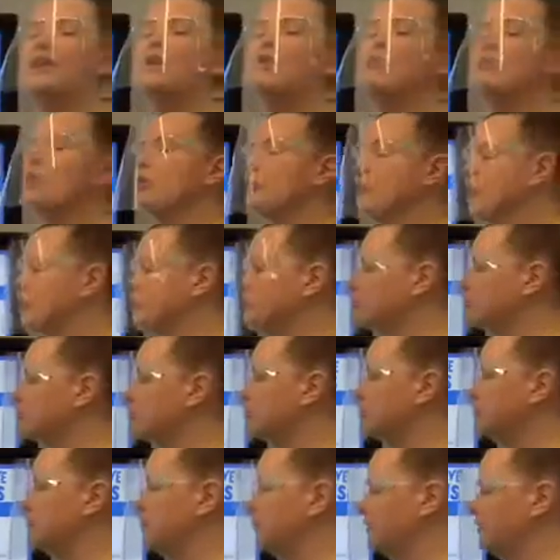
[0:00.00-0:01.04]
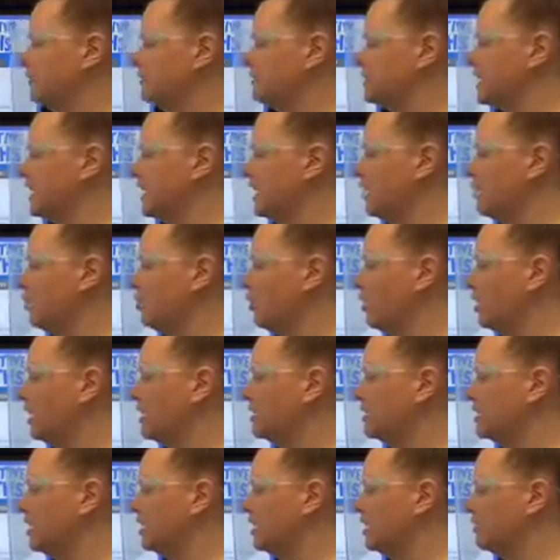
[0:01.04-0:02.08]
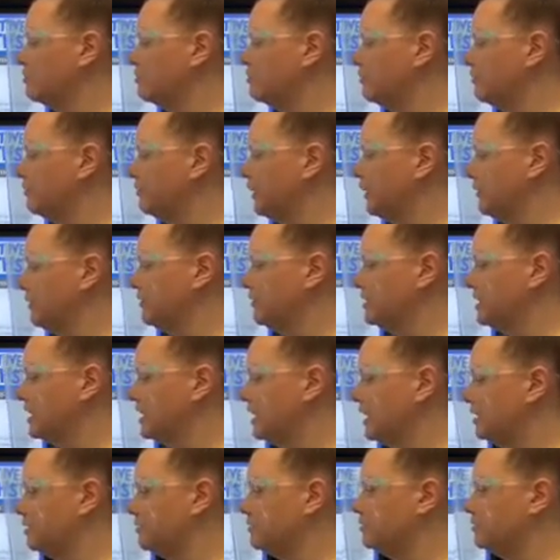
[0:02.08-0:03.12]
150, why is it 150?